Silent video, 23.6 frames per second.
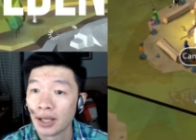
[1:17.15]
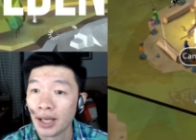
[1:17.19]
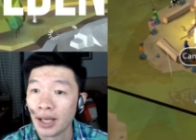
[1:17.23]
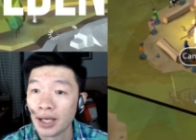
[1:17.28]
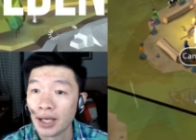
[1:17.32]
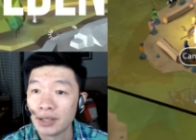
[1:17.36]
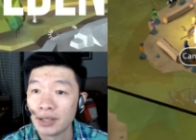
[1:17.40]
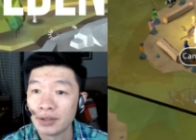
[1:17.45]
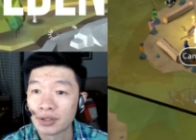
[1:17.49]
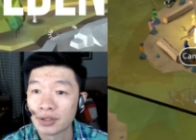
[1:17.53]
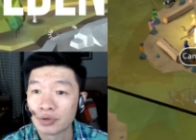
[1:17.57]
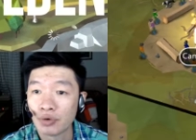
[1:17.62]

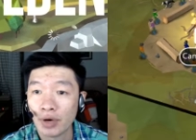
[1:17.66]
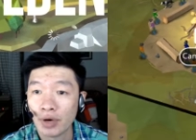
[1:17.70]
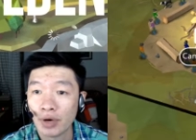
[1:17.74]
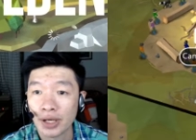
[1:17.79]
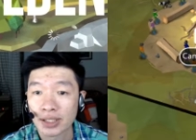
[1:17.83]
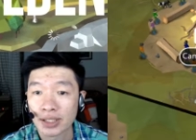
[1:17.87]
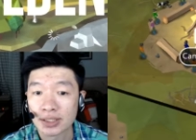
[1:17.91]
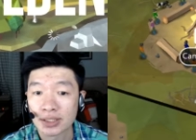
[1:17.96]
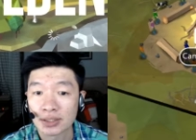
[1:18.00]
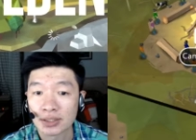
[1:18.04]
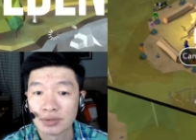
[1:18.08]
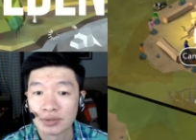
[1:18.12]
and
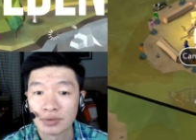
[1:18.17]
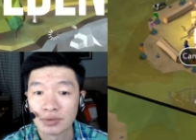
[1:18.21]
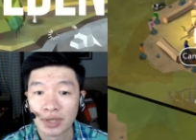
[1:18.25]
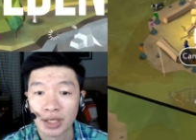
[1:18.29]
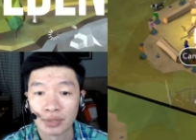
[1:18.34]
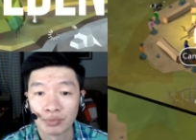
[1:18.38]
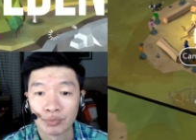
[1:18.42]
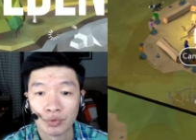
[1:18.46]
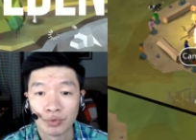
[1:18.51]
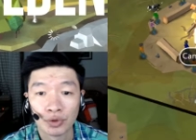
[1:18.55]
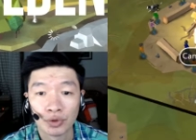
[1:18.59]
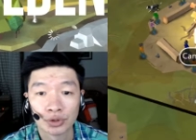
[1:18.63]
requests to
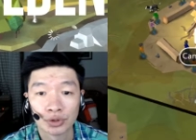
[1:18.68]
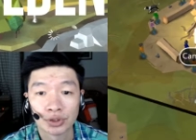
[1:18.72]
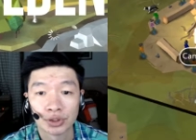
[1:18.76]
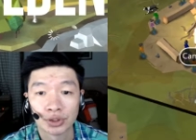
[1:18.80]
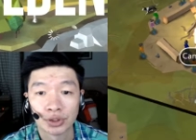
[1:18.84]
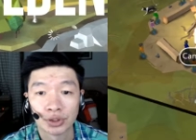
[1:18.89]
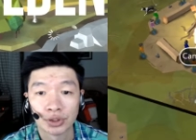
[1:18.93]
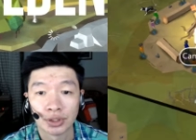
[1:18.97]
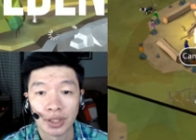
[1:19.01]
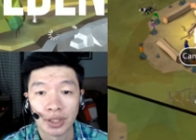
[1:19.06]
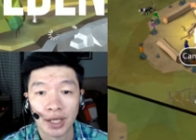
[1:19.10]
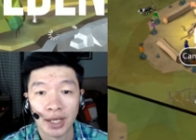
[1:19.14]
get
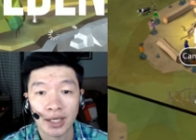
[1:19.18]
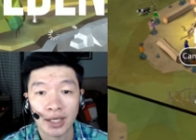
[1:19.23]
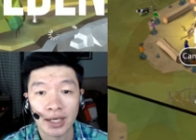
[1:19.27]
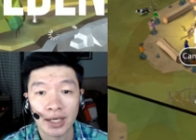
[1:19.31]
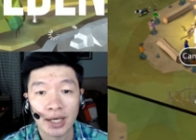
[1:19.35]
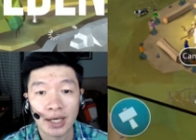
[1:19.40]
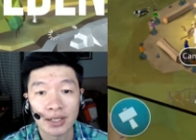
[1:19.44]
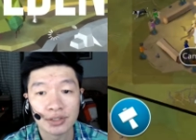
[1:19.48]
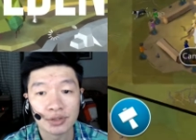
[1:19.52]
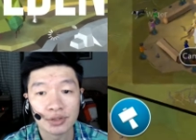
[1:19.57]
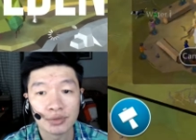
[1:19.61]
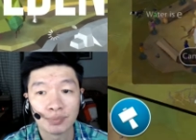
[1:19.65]
water and
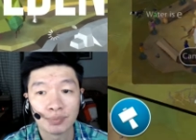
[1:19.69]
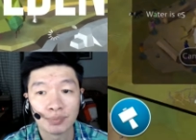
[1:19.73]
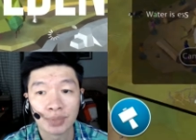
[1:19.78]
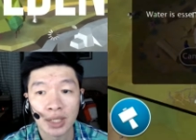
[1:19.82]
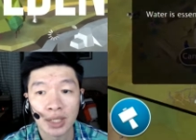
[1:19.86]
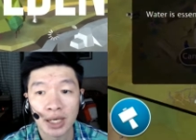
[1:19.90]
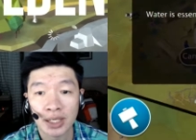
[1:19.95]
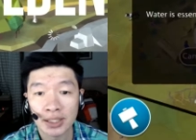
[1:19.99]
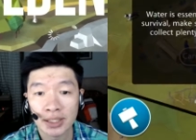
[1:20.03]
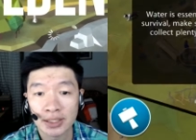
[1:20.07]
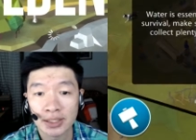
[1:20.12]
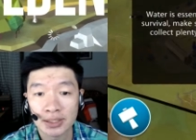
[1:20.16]
other
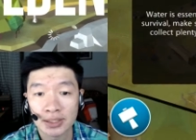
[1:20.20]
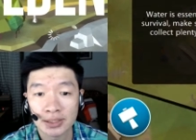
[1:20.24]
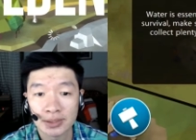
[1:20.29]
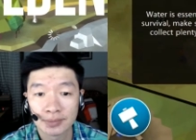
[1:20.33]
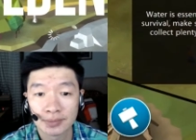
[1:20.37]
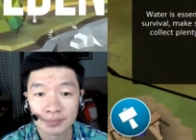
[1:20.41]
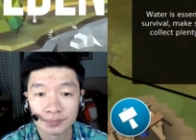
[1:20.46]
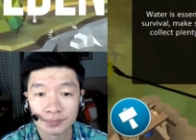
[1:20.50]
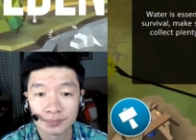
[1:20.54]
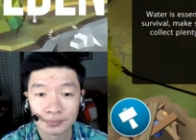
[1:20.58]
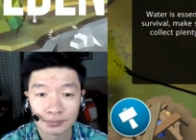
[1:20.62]
supplies.